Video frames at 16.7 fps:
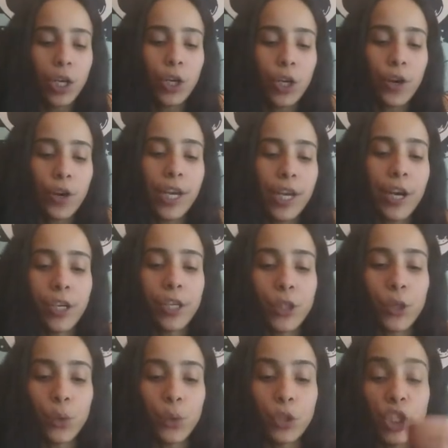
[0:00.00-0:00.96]
You're here
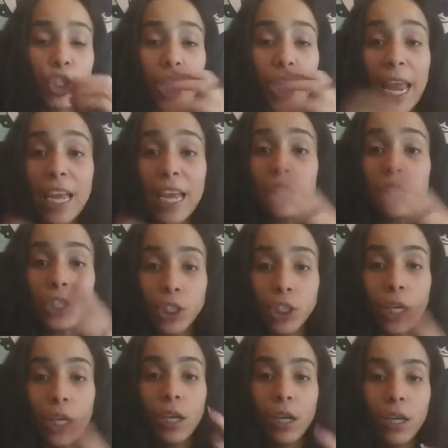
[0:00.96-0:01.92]
to
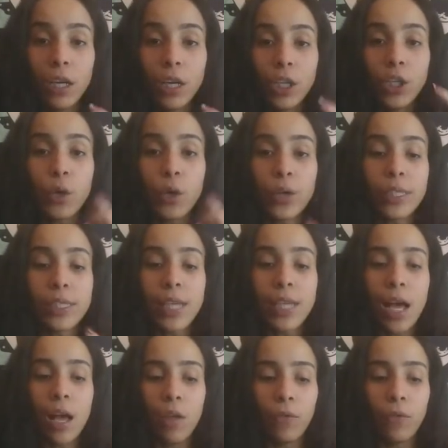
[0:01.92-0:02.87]
change
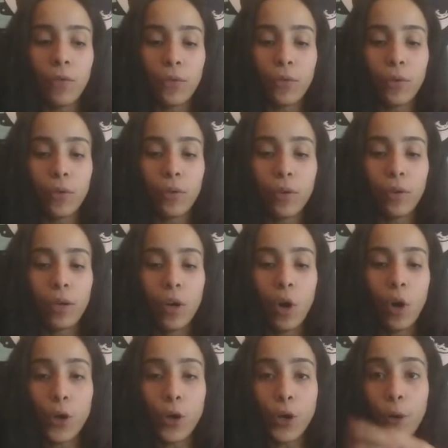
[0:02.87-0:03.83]
yourself
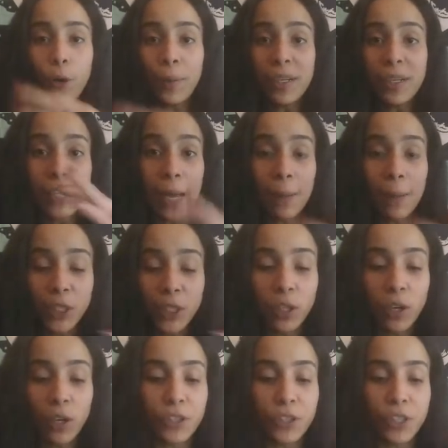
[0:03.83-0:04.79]
or your
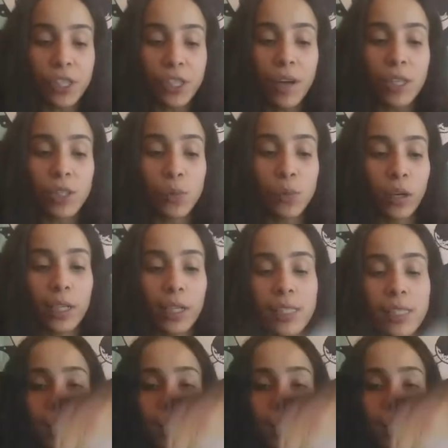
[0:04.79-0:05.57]
perception of yourself, as well as